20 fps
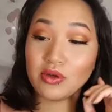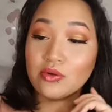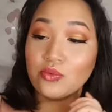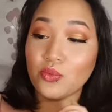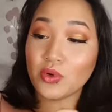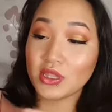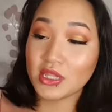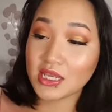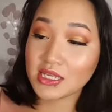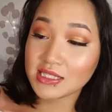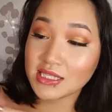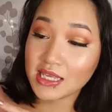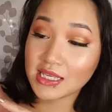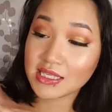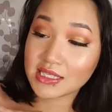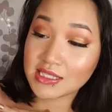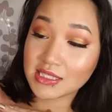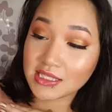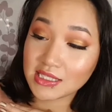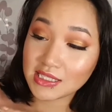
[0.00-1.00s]
When they
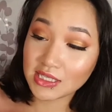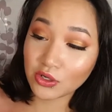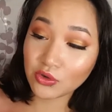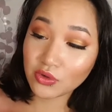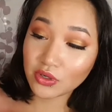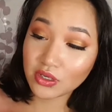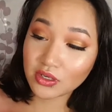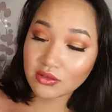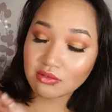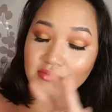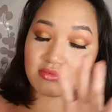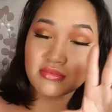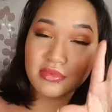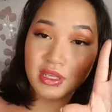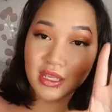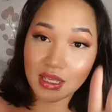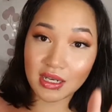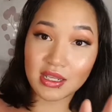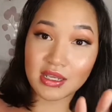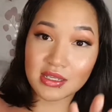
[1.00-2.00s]
say silk,
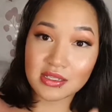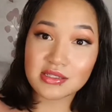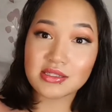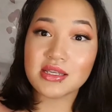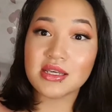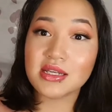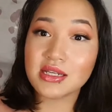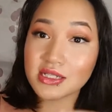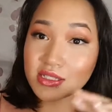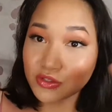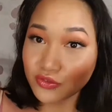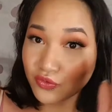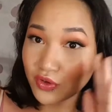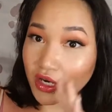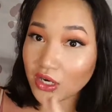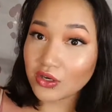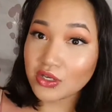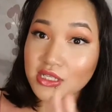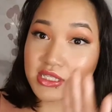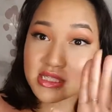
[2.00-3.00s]
it is
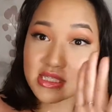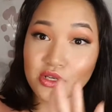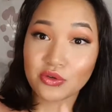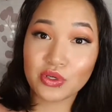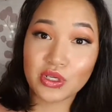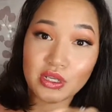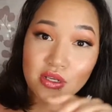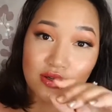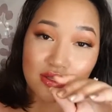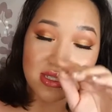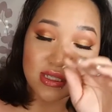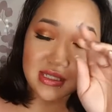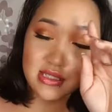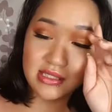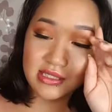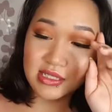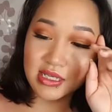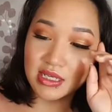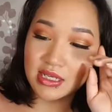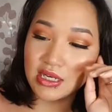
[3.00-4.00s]
very silky on the
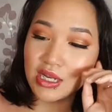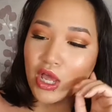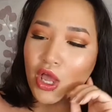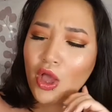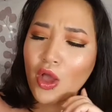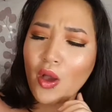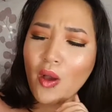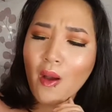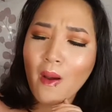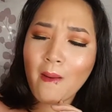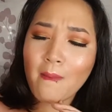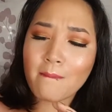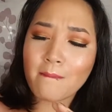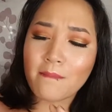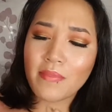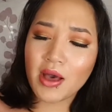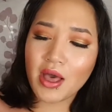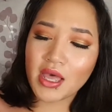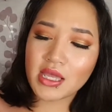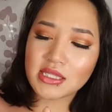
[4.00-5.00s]
skin,
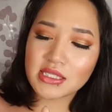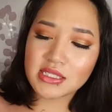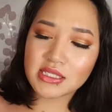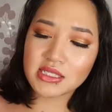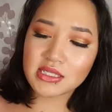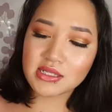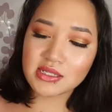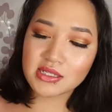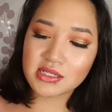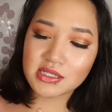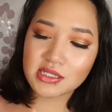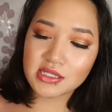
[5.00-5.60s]
but